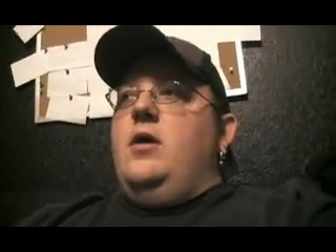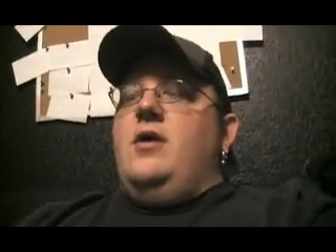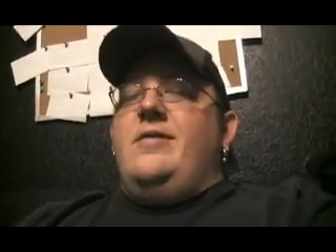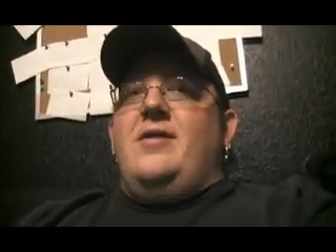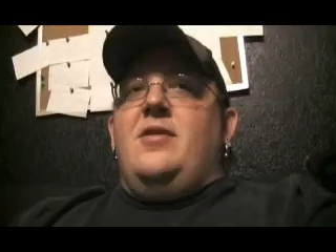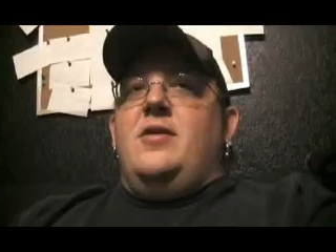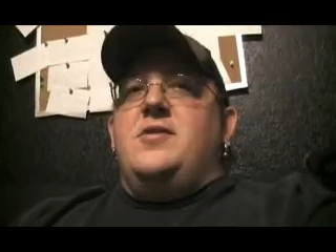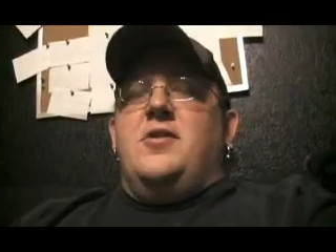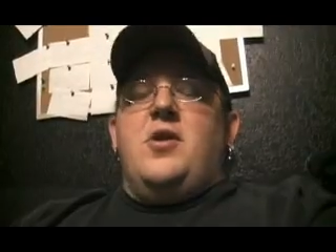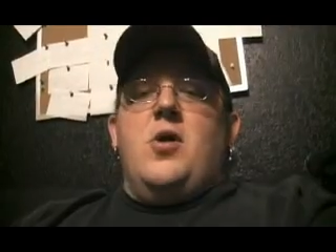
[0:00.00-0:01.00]
And then
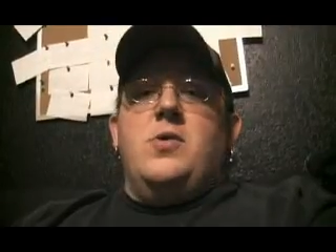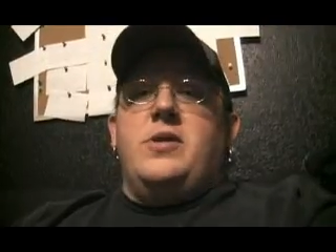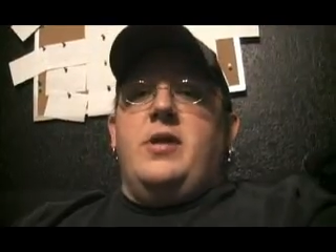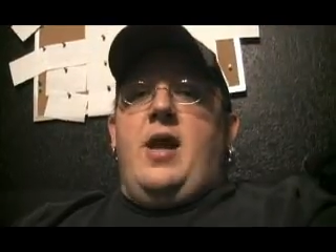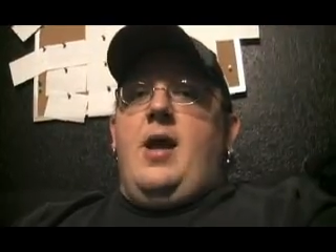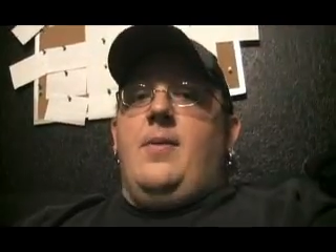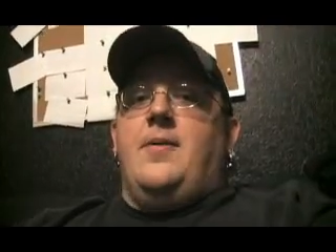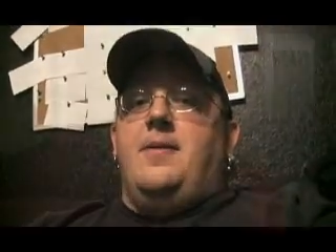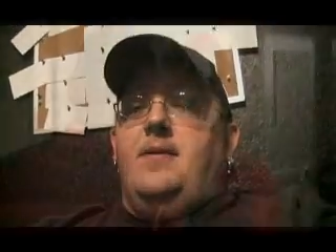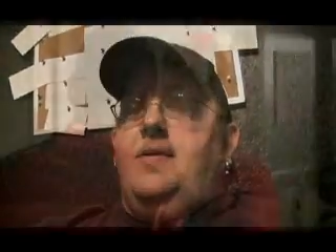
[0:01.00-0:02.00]
there's a nosy neighbor